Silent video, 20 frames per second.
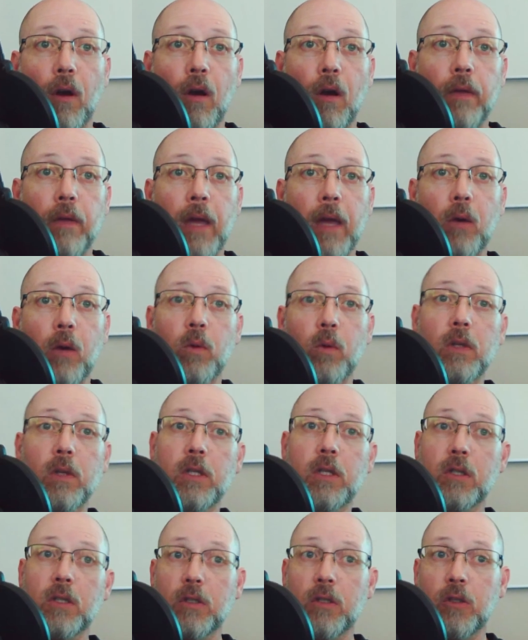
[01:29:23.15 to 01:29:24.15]
all that
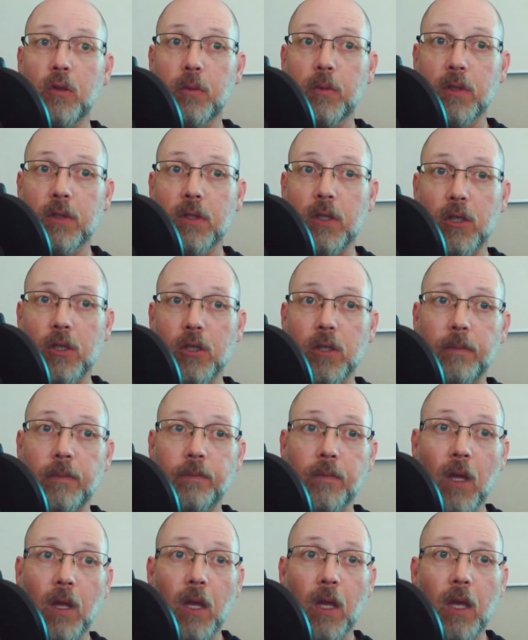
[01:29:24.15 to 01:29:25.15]
religious superstition